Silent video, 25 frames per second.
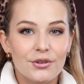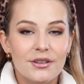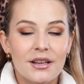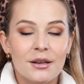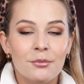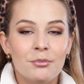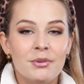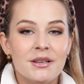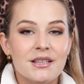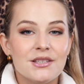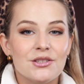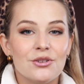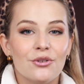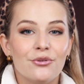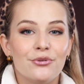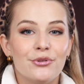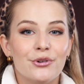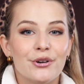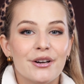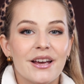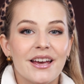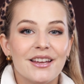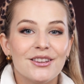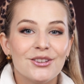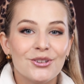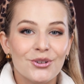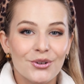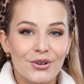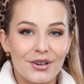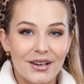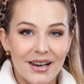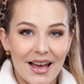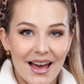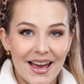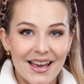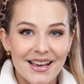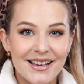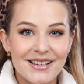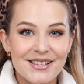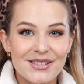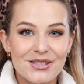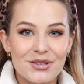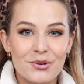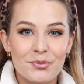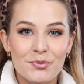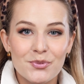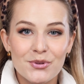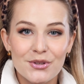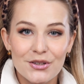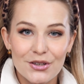then please don't forget to like,
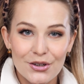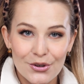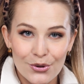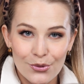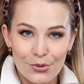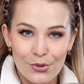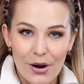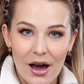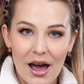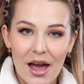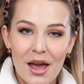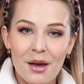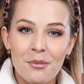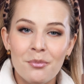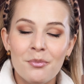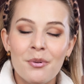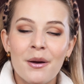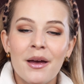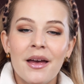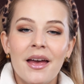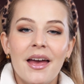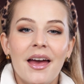subscribe